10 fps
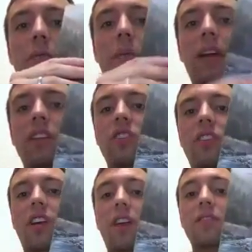page
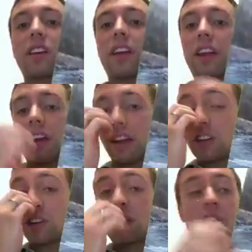on the offset, and it
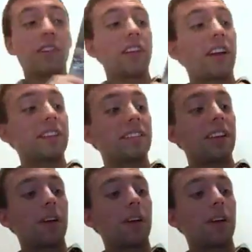turned out really nicely.